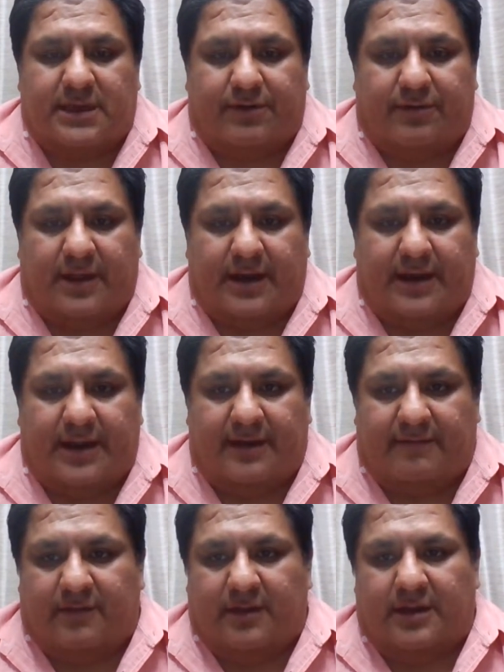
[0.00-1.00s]
I relied
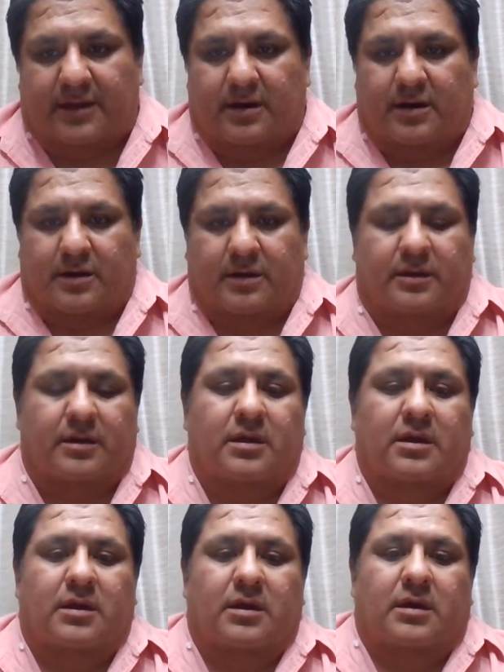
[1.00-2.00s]
heavily on
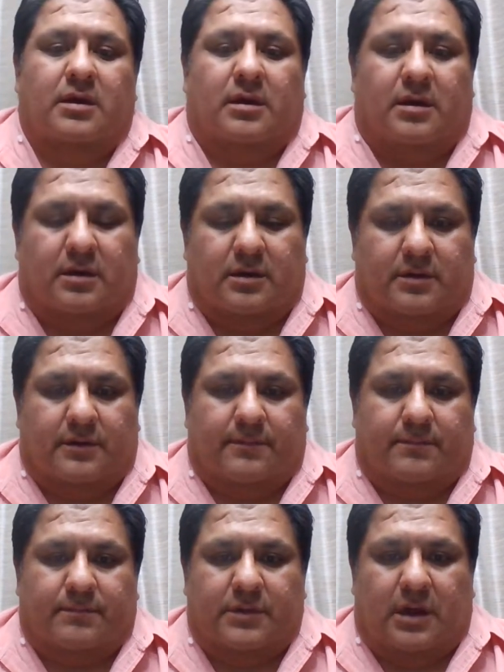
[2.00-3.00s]

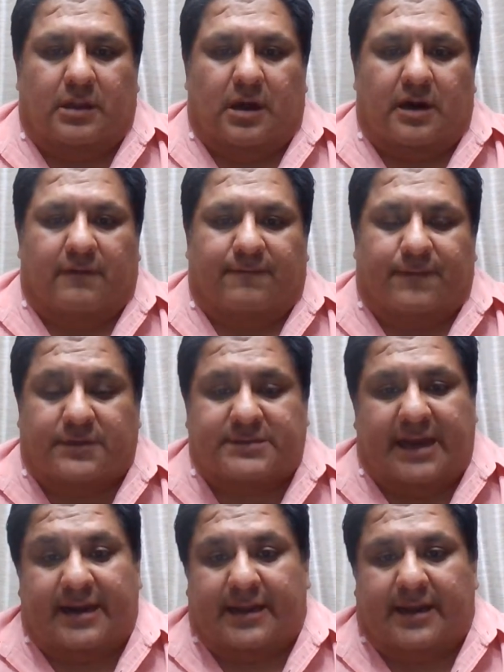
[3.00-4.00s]
a lot of
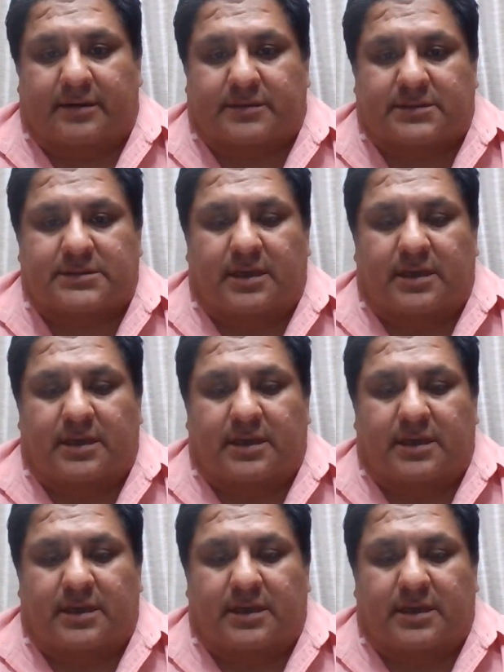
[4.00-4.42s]
firsthand account